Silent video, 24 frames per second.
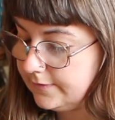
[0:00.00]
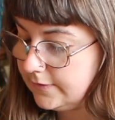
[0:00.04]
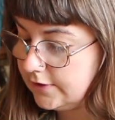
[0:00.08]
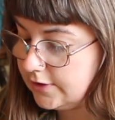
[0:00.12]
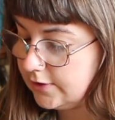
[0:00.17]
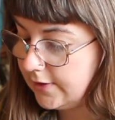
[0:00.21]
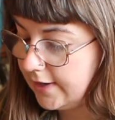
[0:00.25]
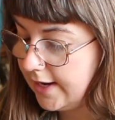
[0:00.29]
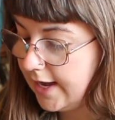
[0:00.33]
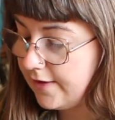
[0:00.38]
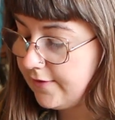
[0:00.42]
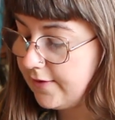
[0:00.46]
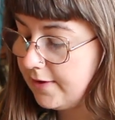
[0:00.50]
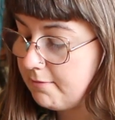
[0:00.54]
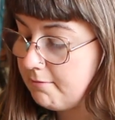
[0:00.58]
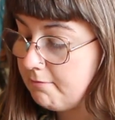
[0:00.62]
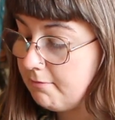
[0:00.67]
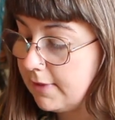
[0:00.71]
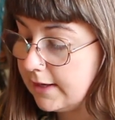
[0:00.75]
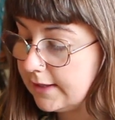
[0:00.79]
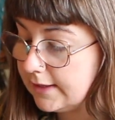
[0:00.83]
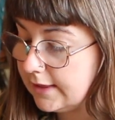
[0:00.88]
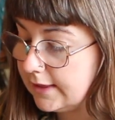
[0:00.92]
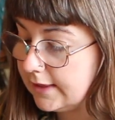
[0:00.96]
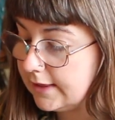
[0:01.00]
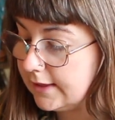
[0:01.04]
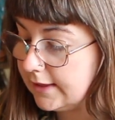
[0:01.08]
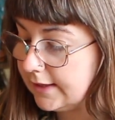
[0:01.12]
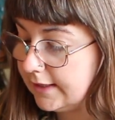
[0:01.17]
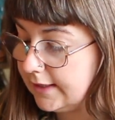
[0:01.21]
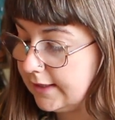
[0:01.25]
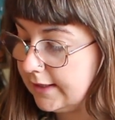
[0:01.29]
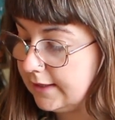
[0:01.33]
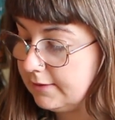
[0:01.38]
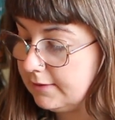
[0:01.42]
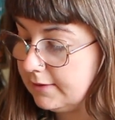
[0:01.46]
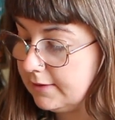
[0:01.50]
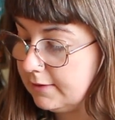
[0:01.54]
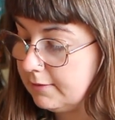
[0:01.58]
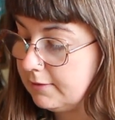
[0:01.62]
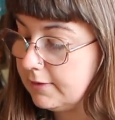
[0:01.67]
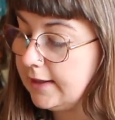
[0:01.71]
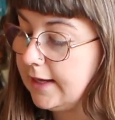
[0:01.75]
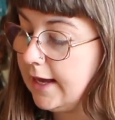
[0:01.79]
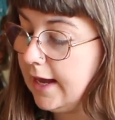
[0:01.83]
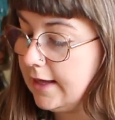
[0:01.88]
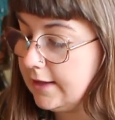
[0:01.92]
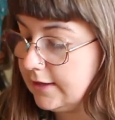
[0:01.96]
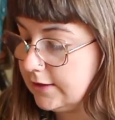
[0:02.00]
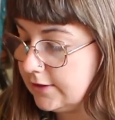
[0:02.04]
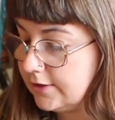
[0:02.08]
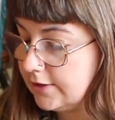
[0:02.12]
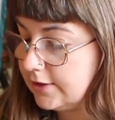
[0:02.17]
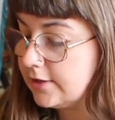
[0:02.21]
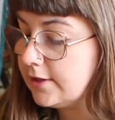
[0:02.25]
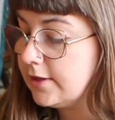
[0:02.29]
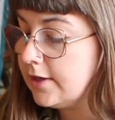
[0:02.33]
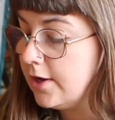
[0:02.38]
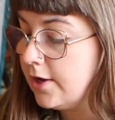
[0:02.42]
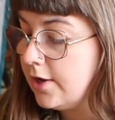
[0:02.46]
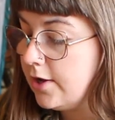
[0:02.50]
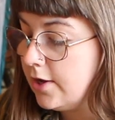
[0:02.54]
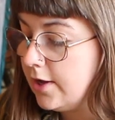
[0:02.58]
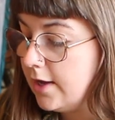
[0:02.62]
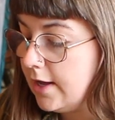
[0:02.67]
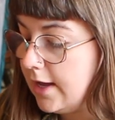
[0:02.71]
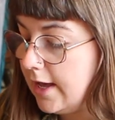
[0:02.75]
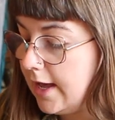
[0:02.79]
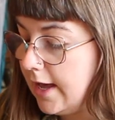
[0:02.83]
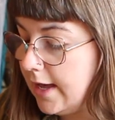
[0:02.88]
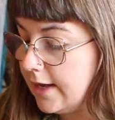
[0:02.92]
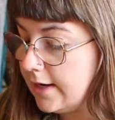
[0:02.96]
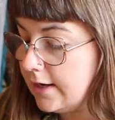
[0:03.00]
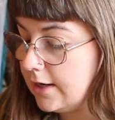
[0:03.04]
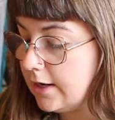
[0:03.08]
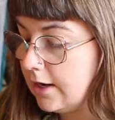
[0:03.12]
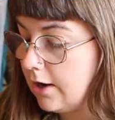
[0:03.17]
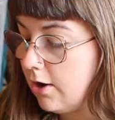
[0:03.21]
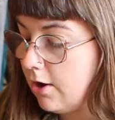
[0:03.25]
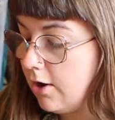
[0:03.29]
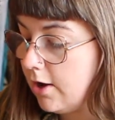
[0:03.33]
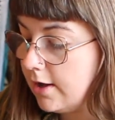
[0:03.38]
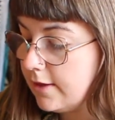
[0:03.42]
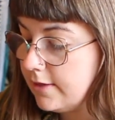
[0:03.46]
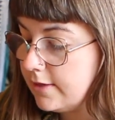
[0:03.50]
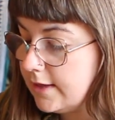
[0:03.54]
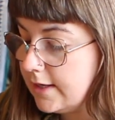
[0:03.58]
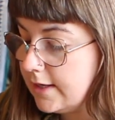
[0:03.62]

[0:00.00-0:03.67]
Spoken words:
So I have a monthly calendar, and on